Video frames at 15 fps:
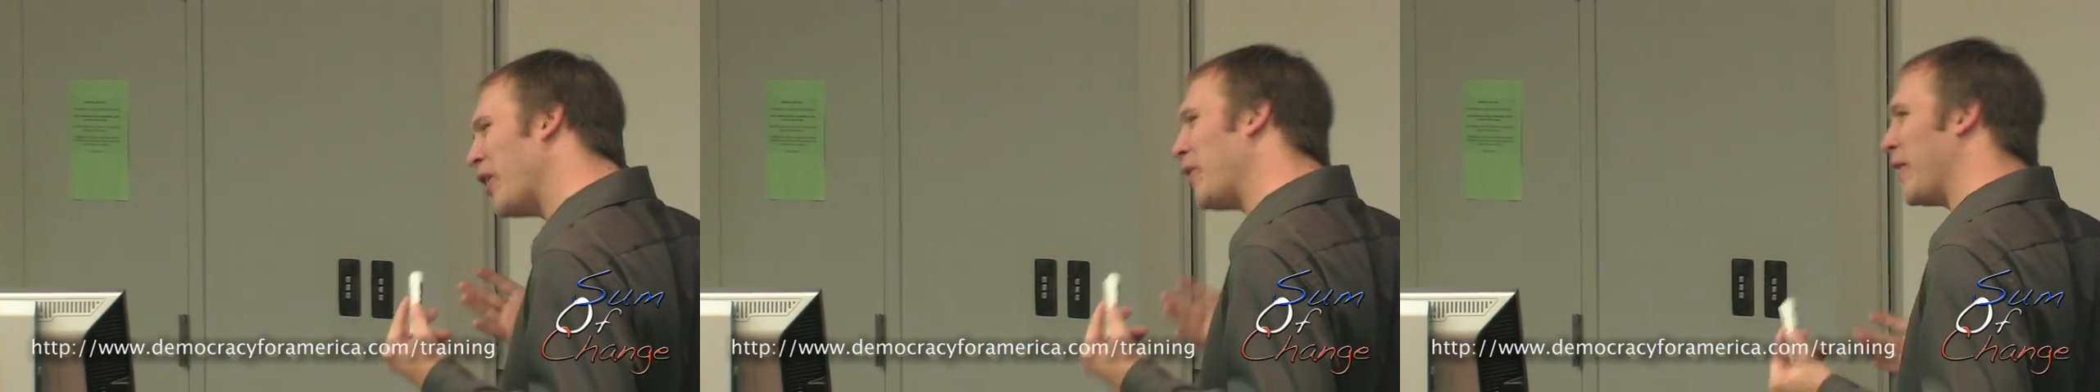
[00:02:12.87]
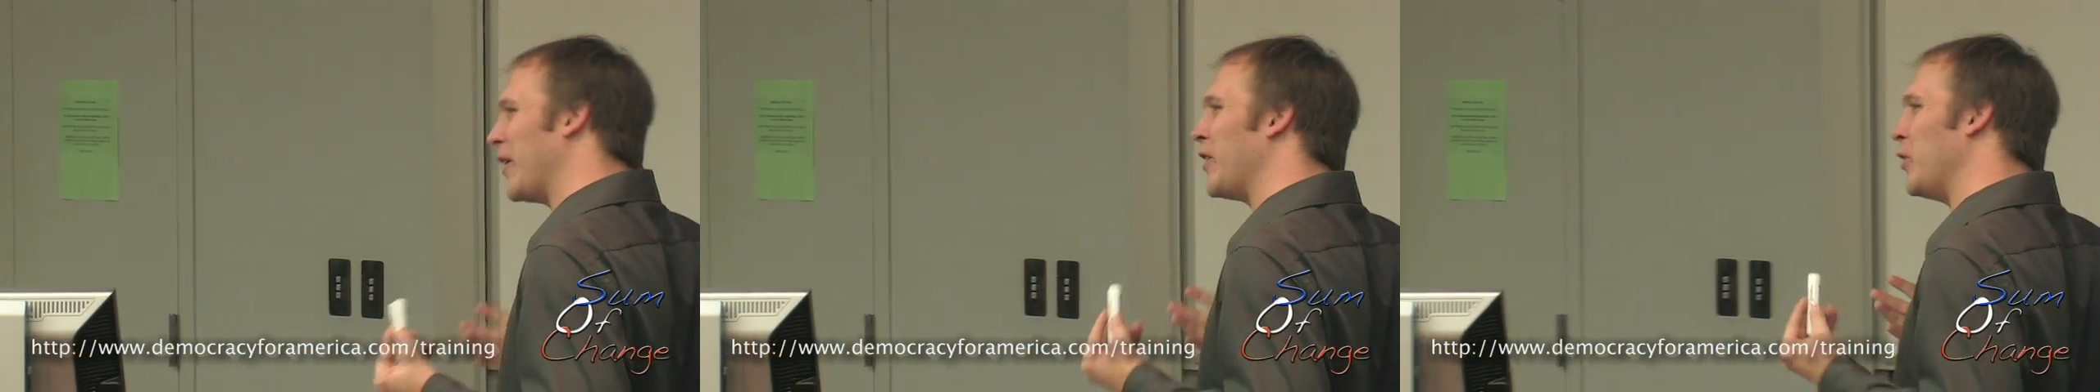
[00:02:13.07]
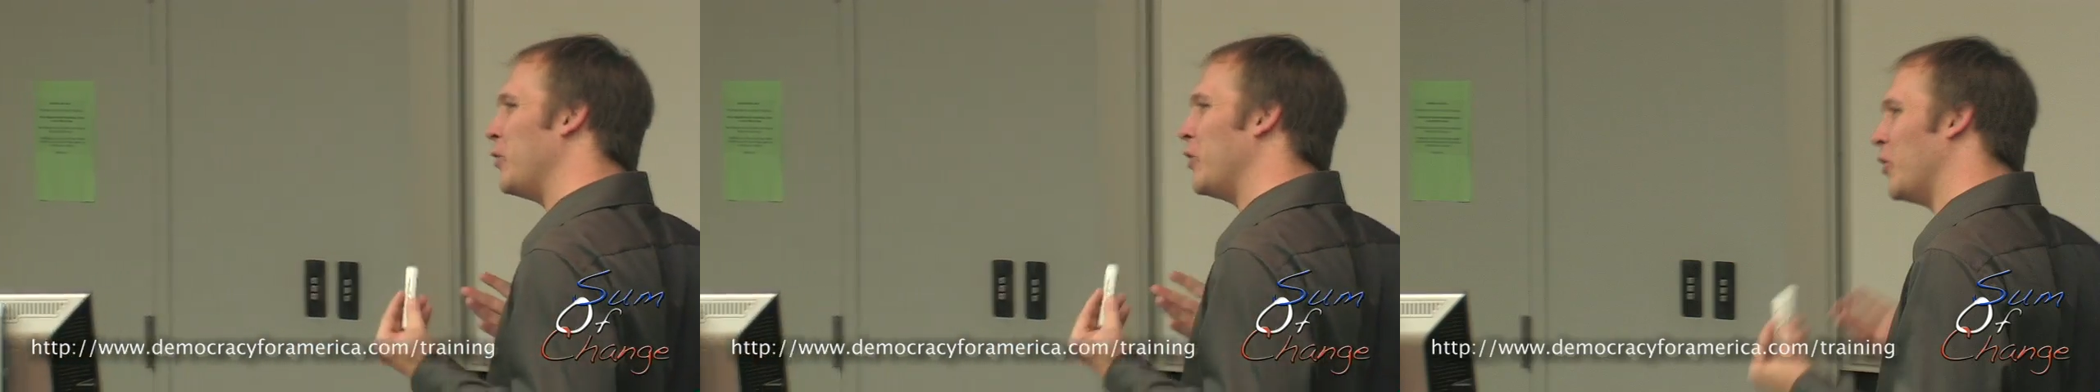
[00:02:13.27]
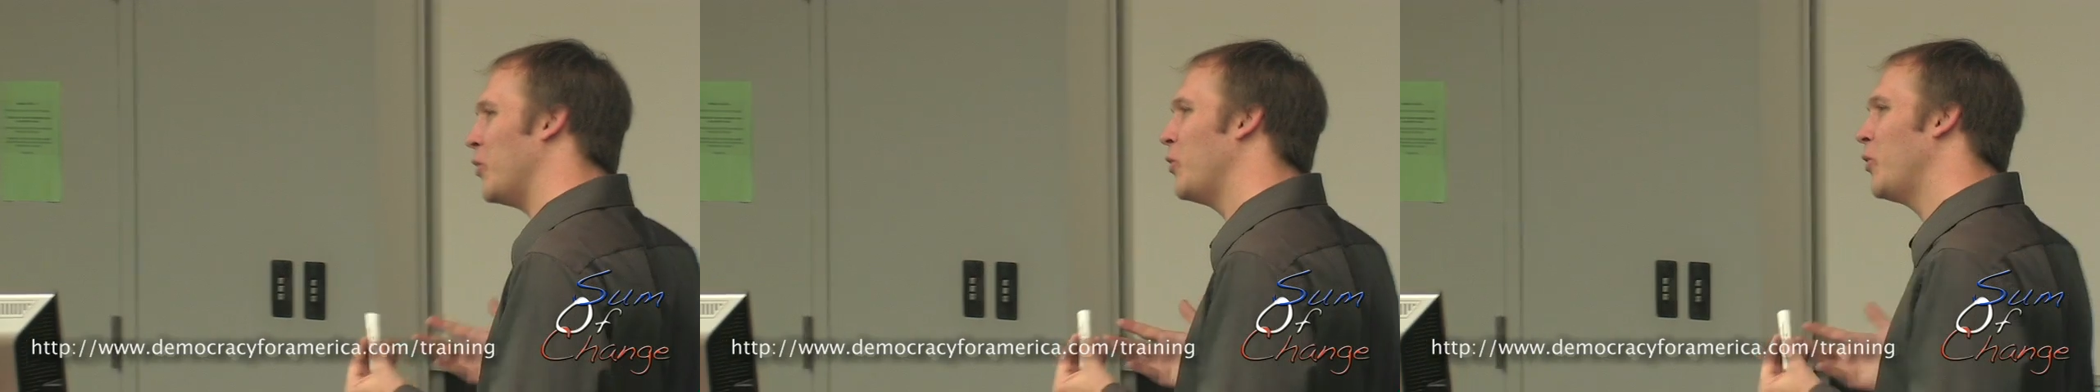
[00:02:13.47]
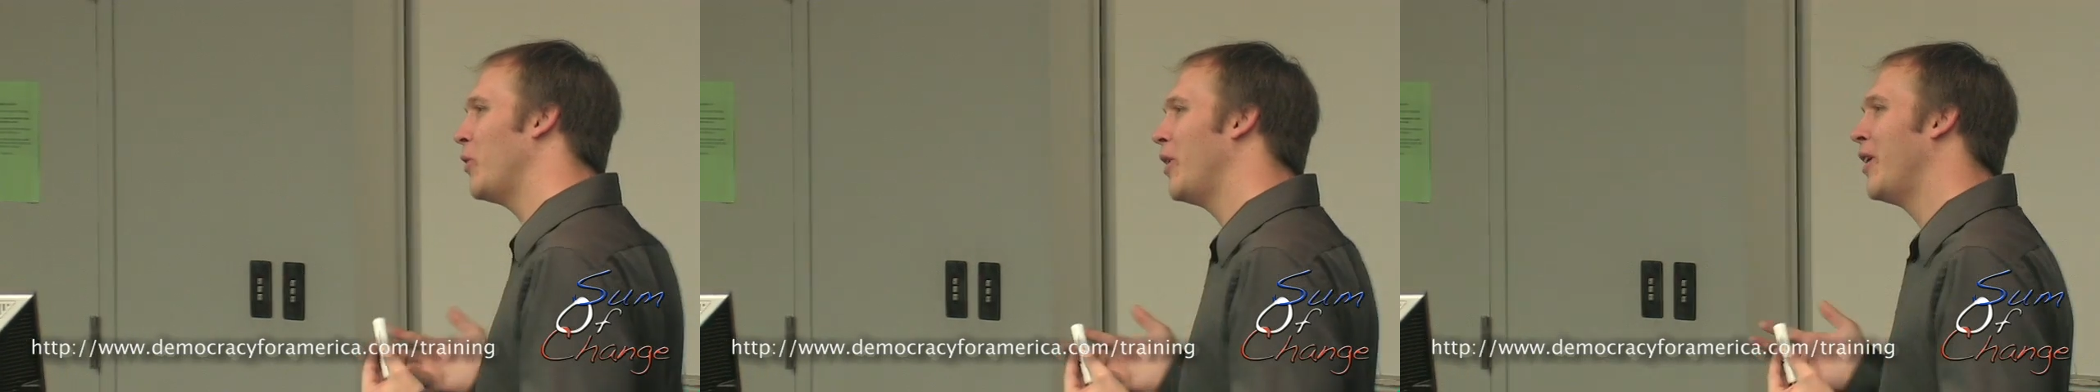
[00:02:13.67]
thing you
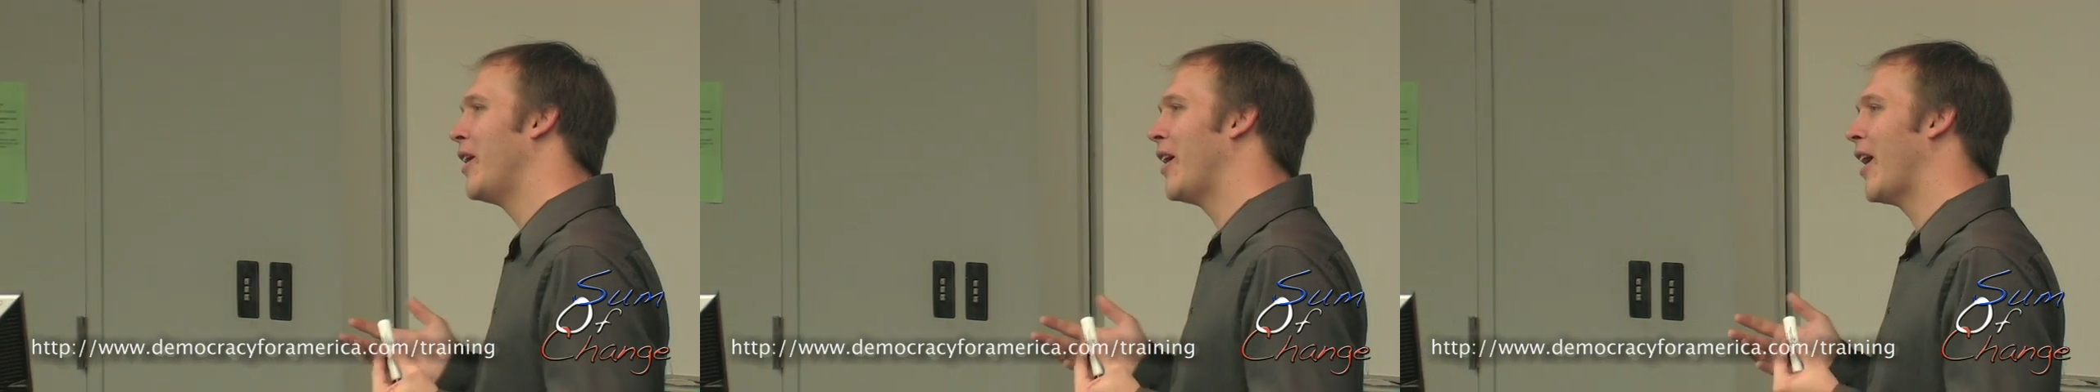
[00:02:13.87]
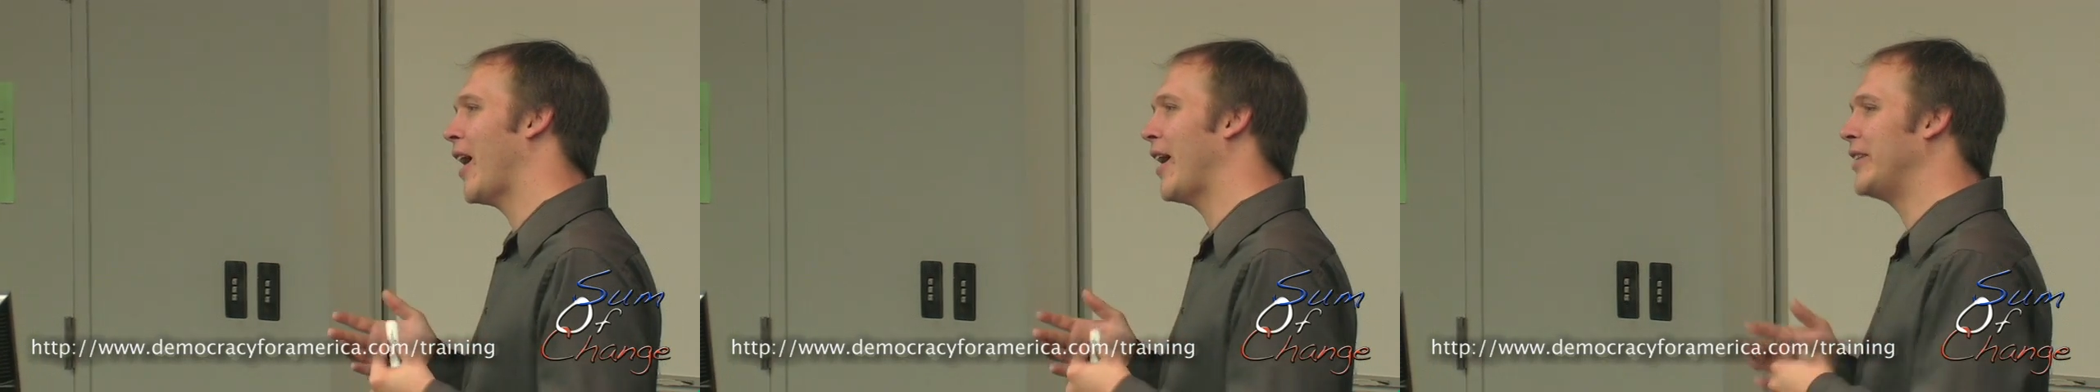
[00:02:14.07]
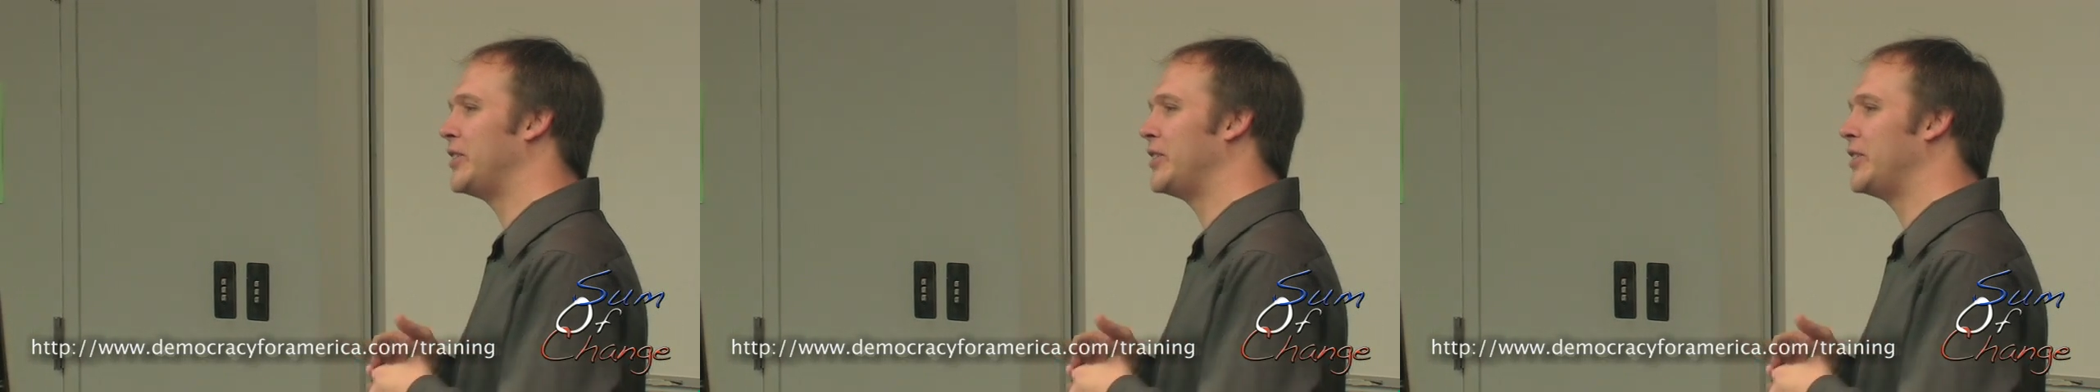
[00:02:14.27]
do. I